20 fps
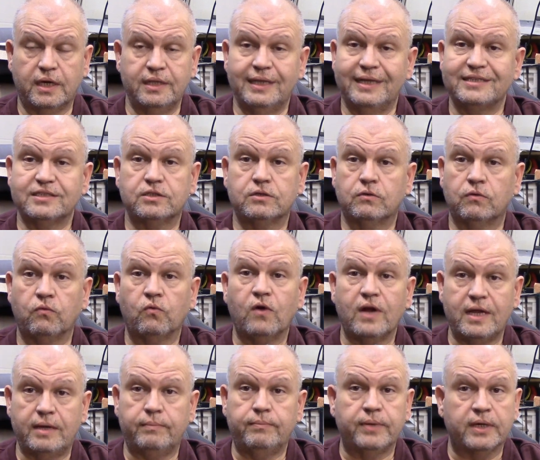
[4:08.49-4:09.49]
And that's
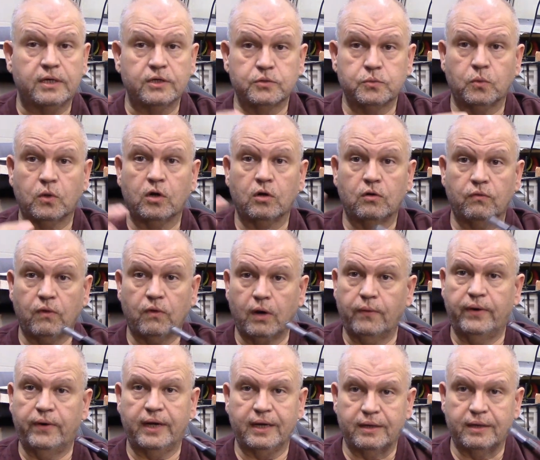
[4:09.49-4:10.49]
great, because we're
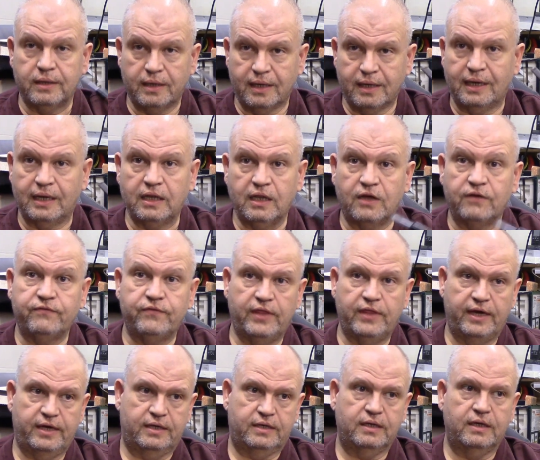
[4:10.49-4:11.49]
growing, and I love
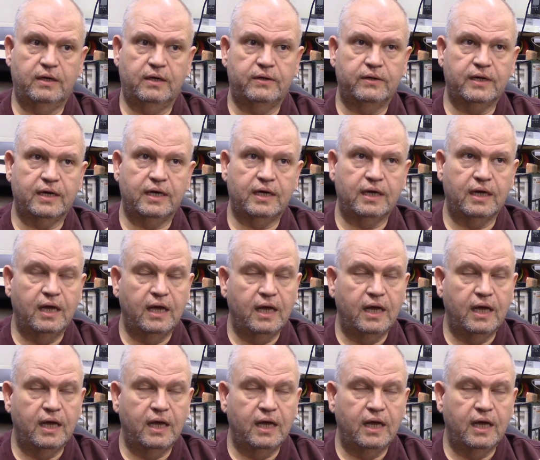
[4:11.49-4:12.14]
that, okay?